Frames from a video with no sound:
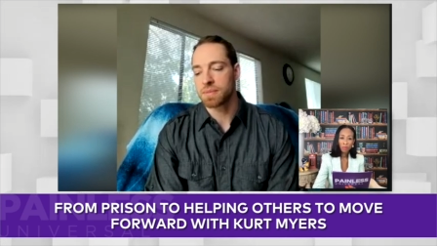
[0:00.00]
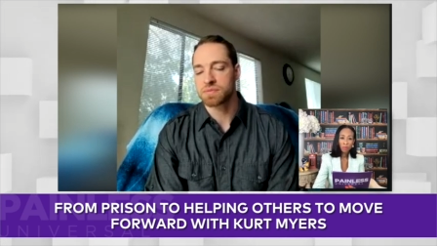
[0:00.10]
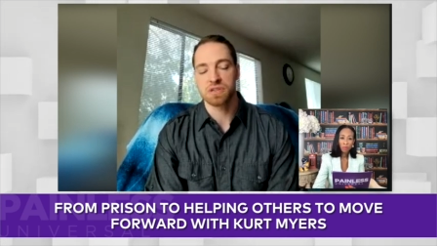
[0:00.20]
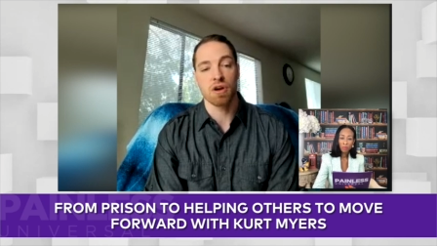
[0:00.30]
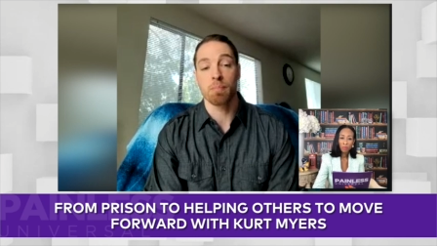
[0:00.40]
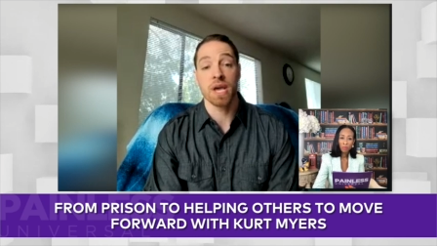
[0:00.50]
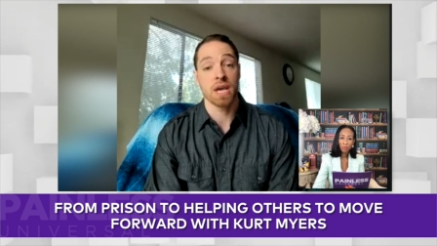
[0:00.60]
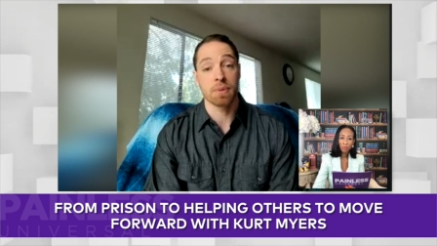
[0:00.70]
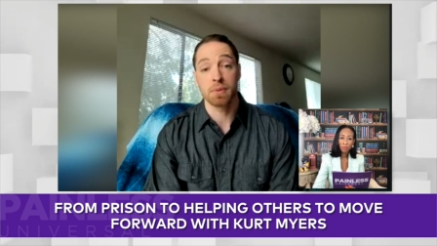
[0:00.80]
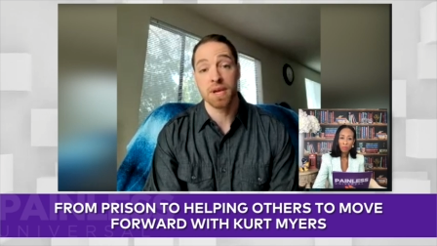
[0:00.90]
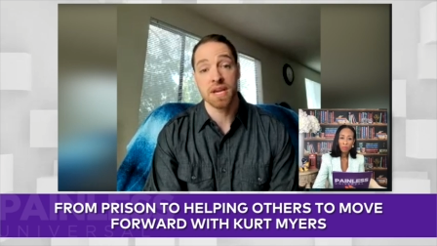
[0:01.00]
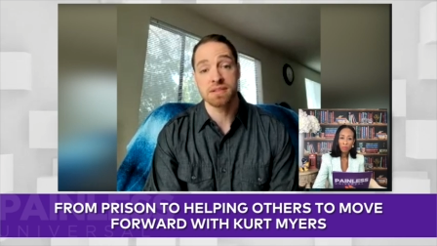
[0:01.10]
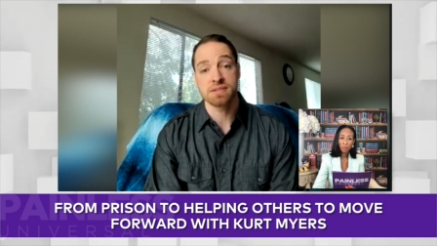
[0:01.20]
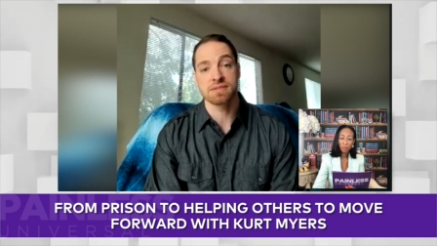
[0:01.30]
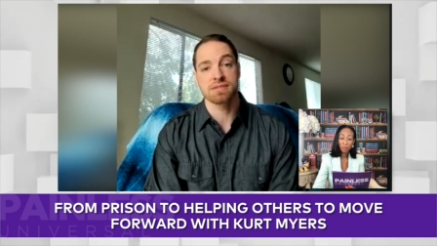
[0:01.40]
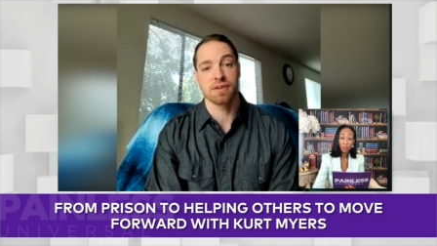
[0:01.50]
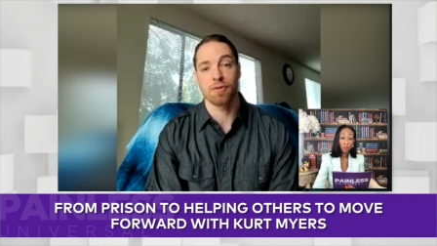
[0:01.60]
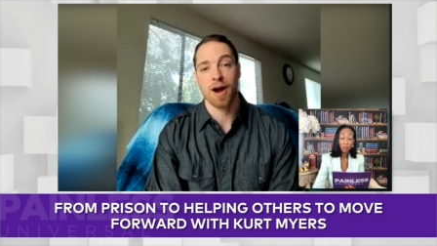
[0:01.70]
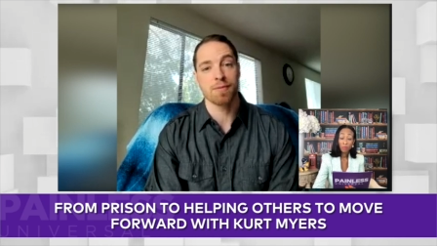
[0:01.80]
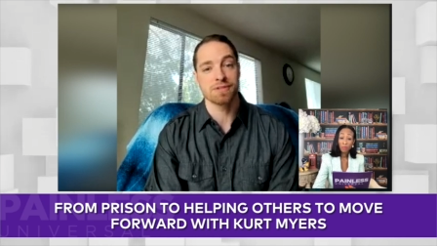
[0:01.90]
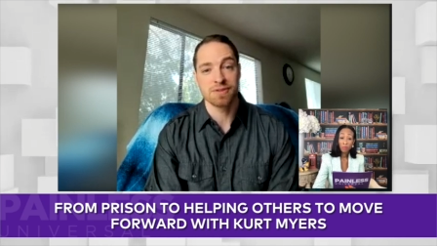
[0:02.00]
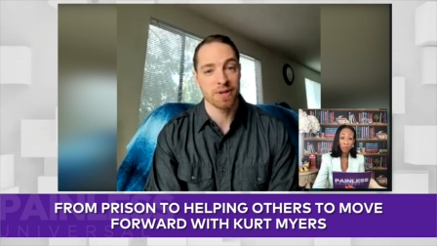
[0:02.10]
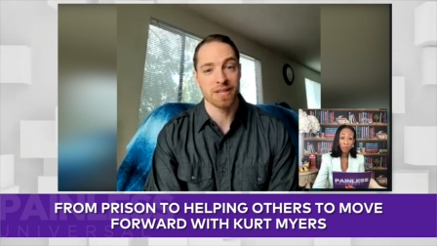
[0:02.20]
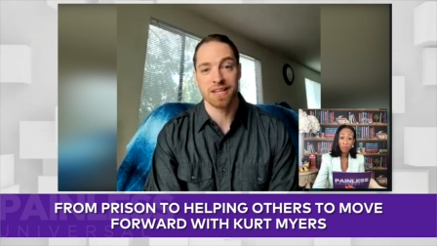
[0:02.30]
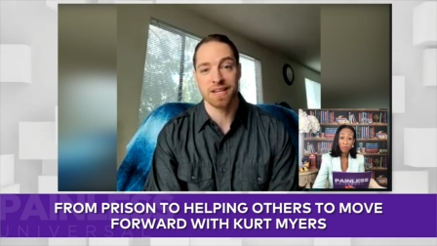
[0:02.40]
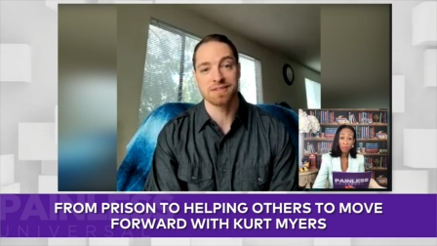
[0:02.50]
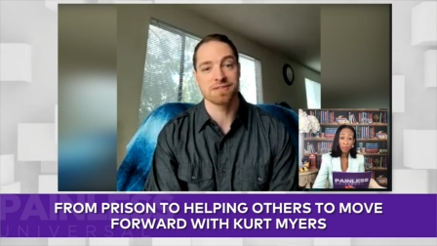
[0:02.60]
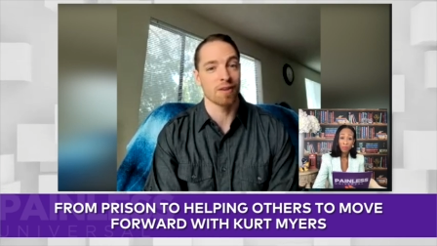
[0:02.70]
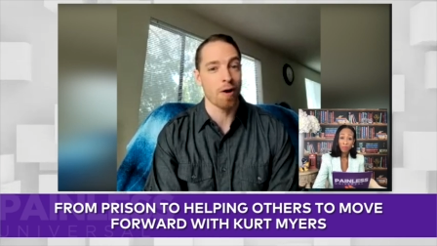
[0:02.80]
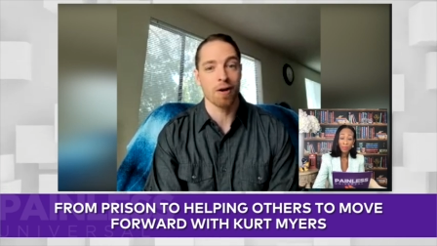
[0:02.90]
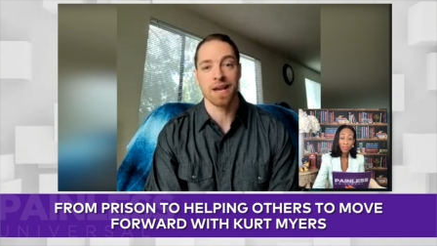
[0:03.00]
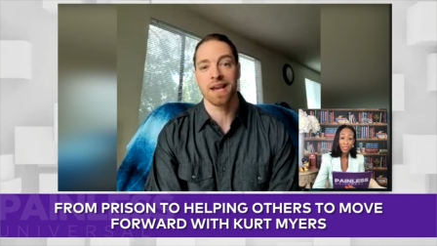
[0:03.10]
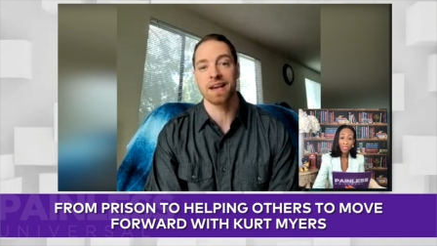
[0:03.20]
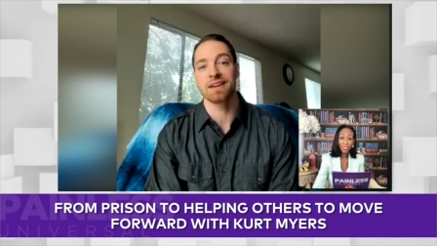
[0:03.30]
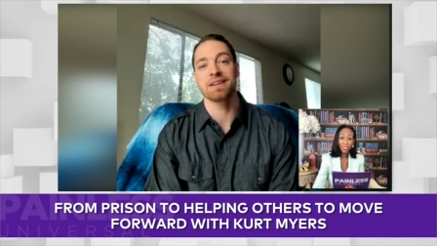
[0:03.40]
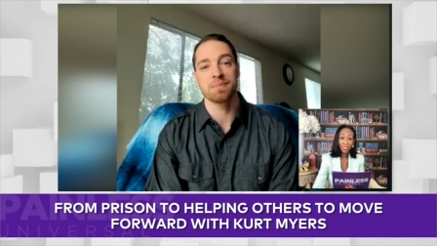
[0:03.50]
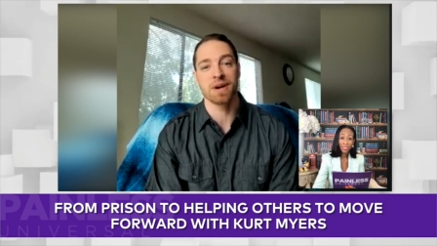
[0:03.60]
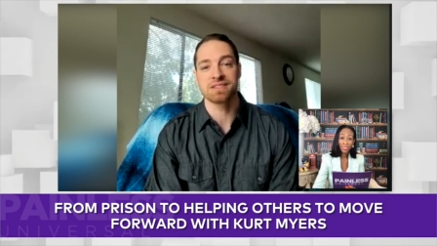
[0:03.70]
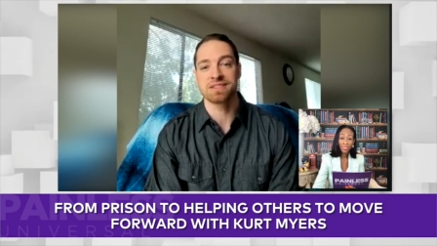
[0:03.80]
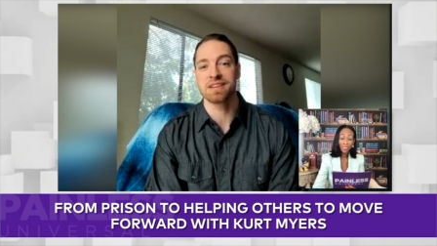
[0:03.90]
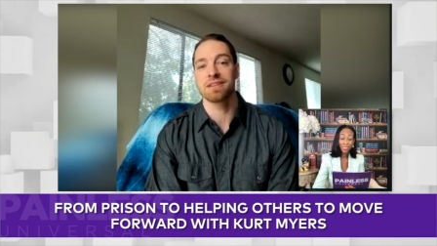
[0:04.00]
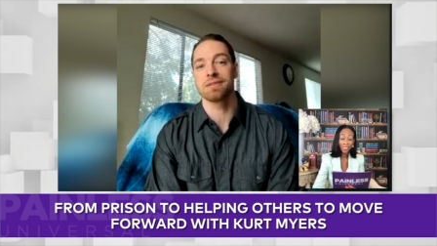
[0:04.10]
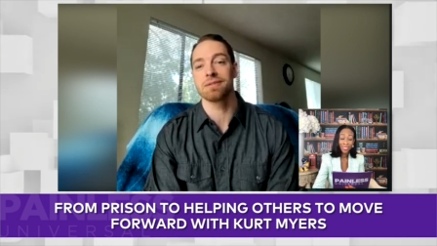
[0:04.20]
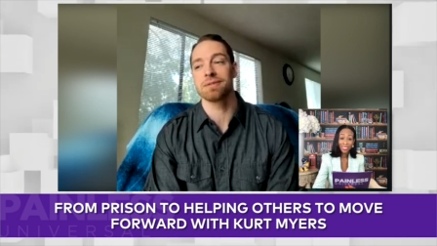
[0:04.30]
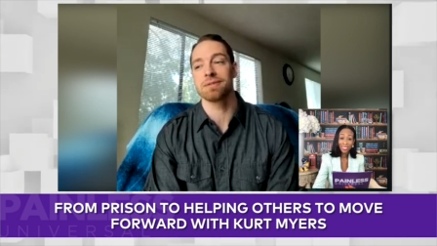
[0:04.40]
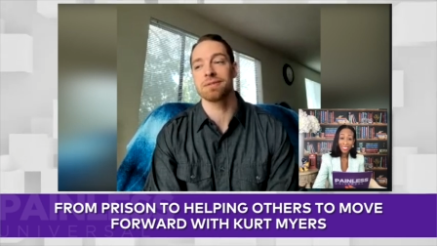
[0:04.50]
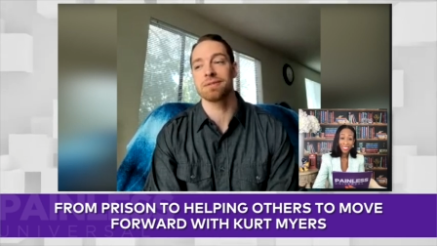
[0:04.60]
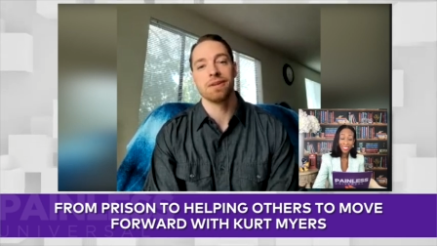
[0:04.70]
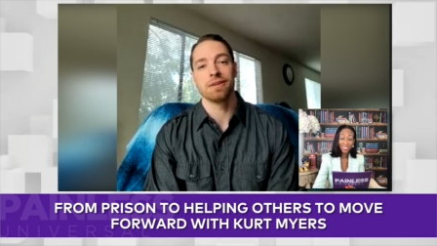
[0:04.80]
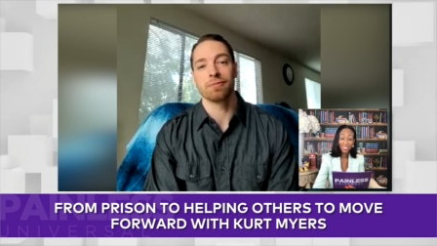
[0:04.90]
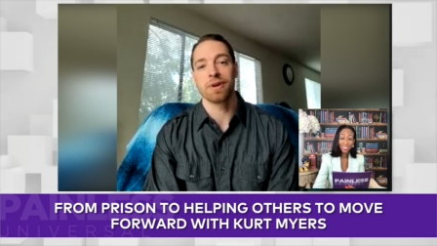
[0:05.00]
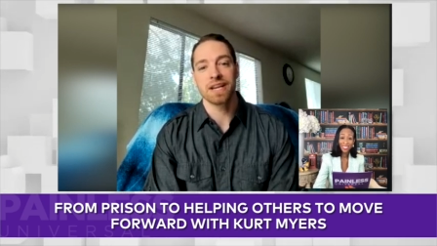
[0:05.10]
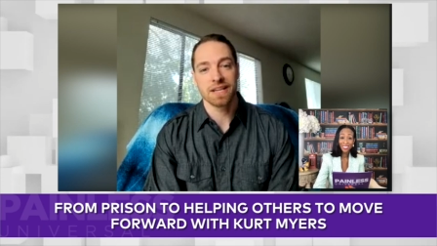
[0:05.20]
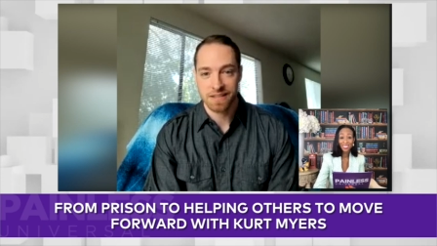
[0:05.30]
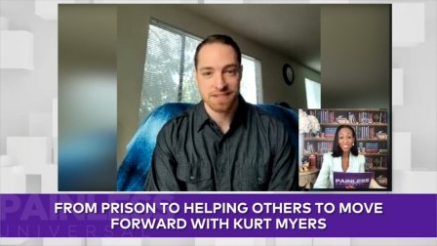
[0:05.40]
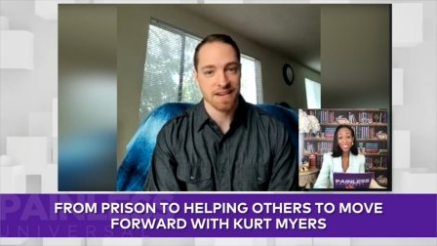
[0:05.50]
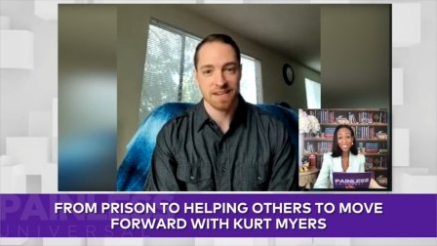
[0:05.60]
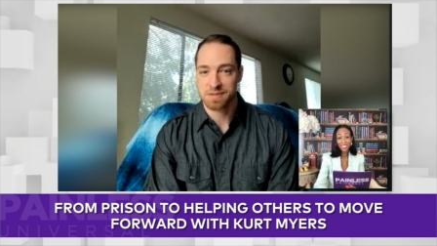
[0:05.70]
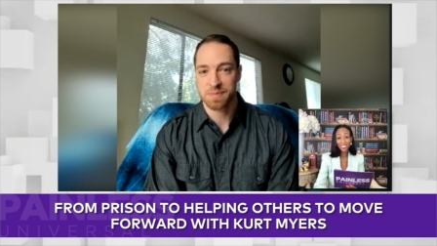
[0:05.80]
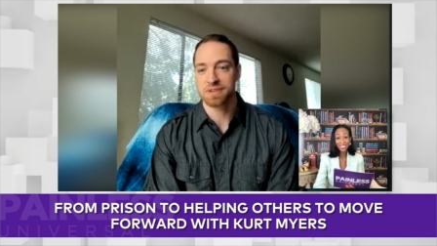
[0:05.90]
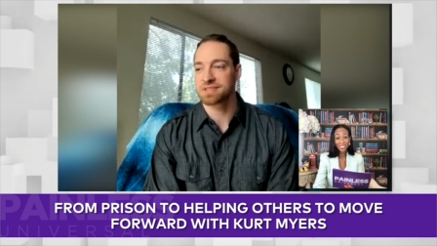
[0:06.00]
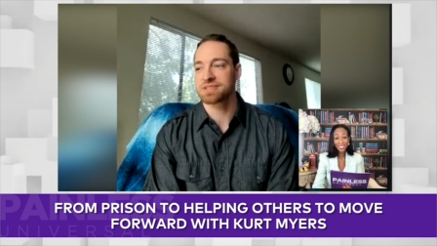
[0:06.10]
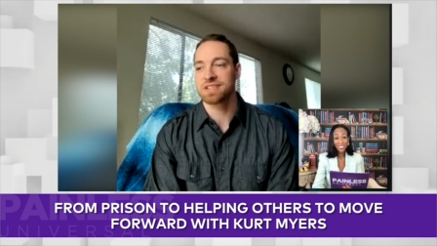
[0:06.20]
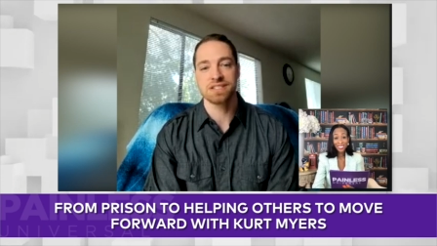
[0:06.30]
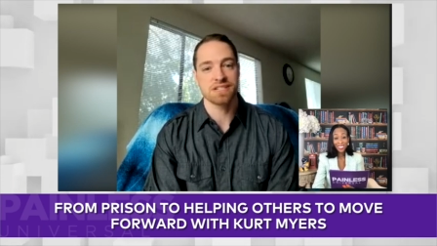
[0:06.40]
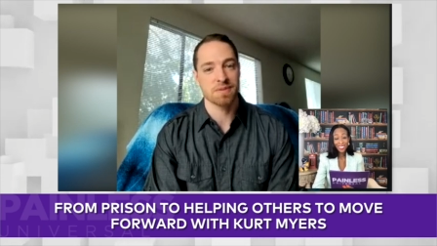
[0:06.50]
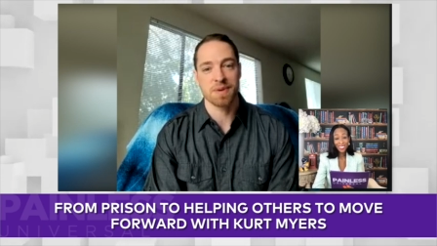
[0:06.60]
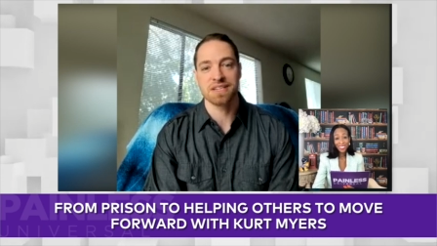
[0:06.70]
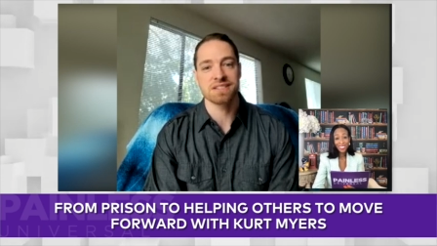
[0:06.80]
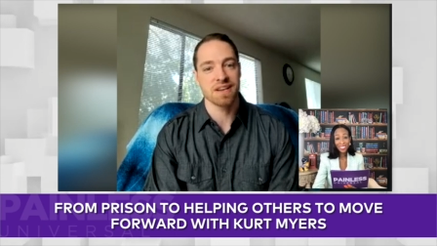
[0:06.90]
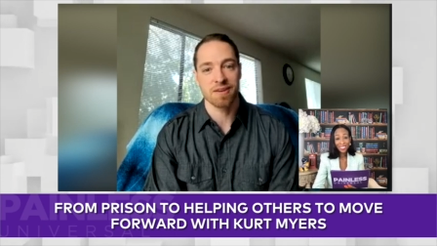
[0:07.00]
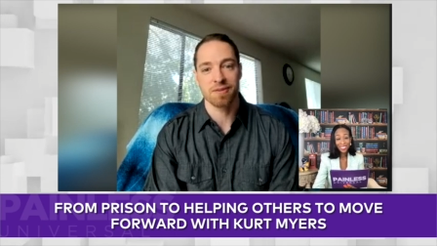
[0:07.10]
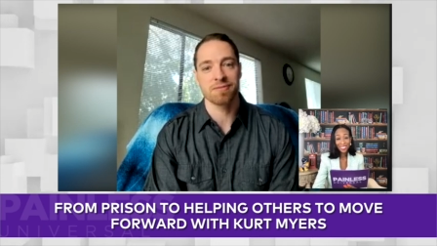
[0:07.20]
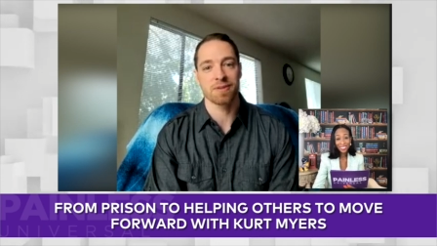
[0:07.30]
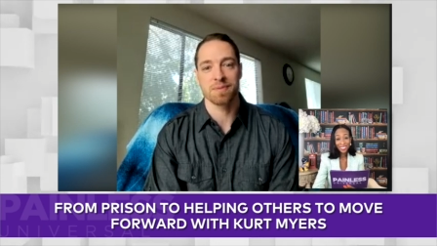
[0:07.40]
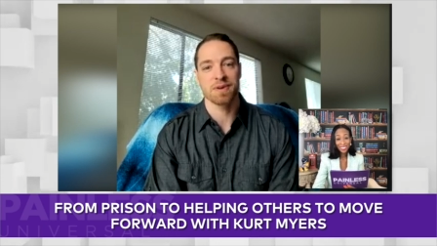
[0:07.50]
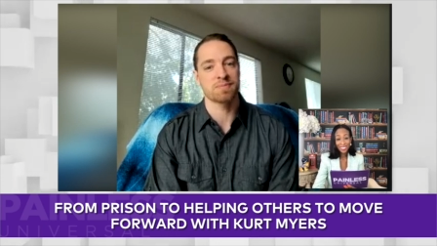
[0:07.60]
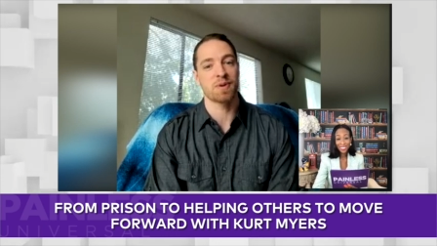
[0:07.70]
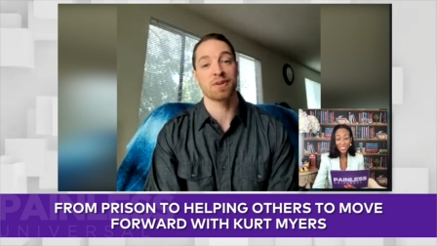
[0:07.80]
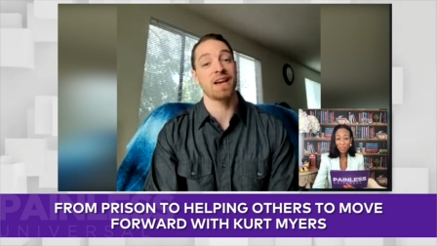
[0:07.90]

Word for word: It was all paper based, so I was doing things longhand in my cell, reading the textbooks, teaching myself for the most part.